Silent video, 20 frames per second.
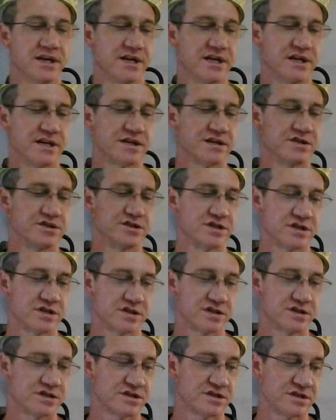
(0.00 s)
in
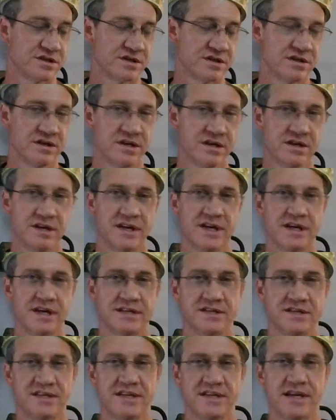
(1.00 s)
conjunction
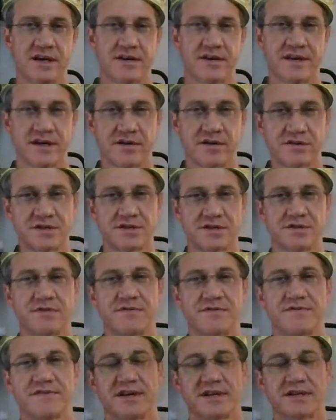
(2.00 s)
and see how that also
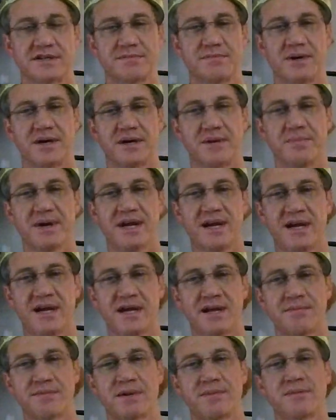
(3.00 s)
affects my
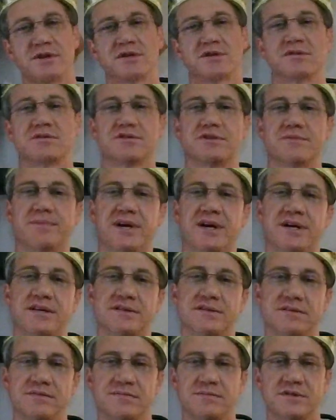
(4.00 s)
pain, my muscle
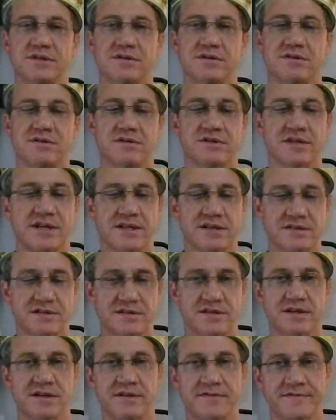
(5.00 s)
spasms, and all that
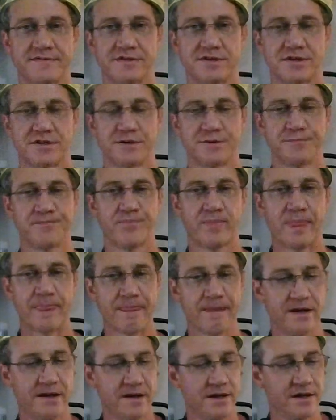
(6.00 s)
stuff. So,
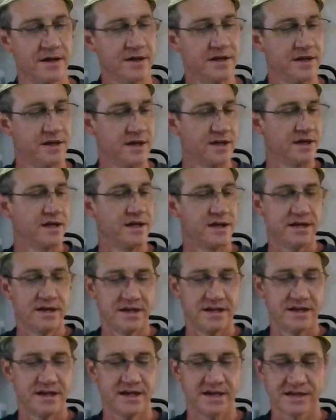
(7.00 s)

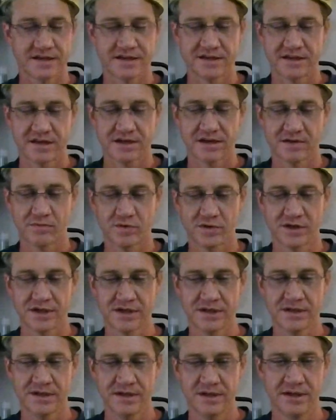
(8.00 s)
yeah, second
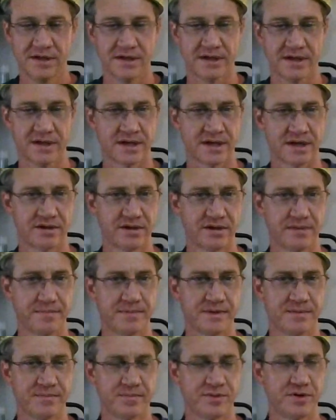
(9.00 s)
one uh,
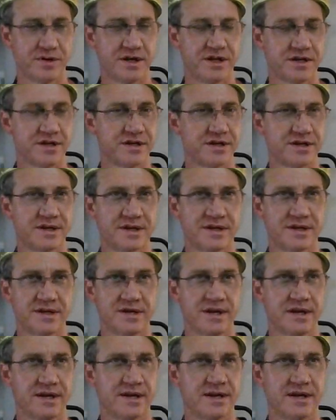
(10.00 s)
creeped in pretty
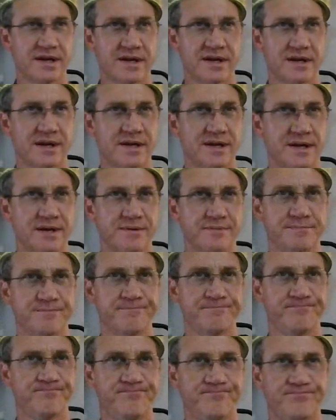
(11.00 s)
good, um,